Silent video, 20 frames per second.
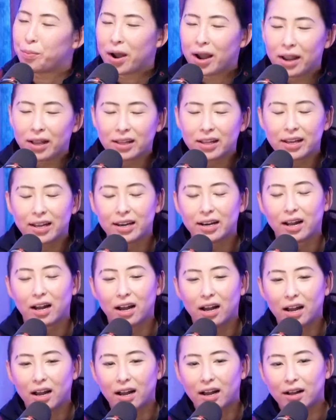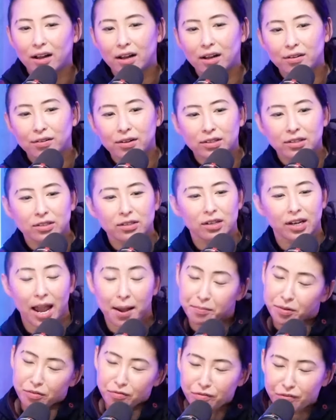pilot,
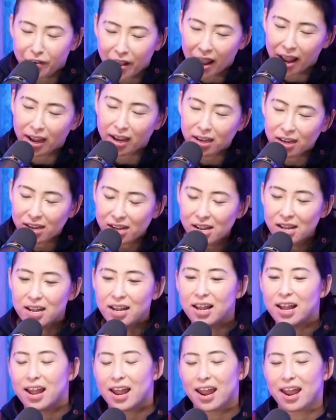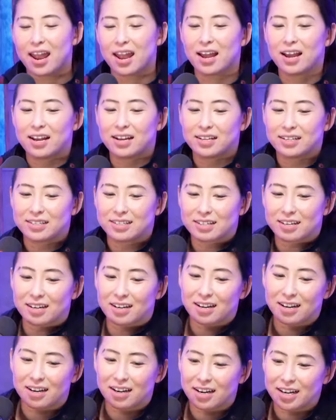Captain Feng. And
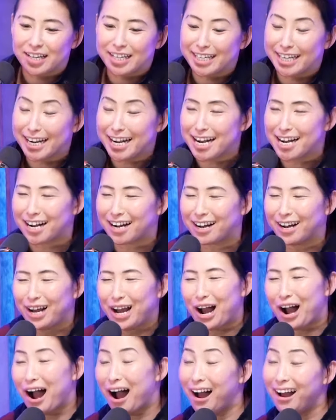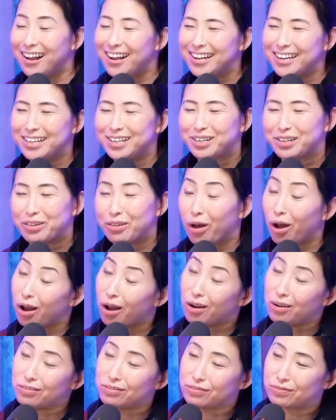I
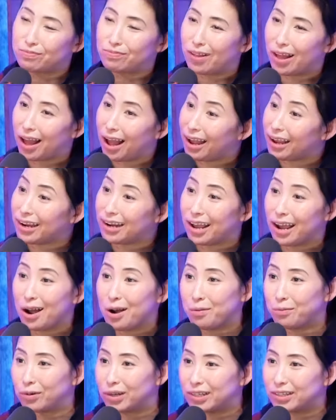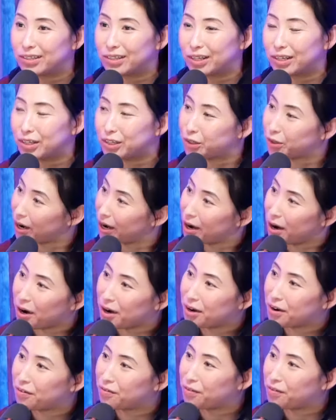love hanging out with the Treyarch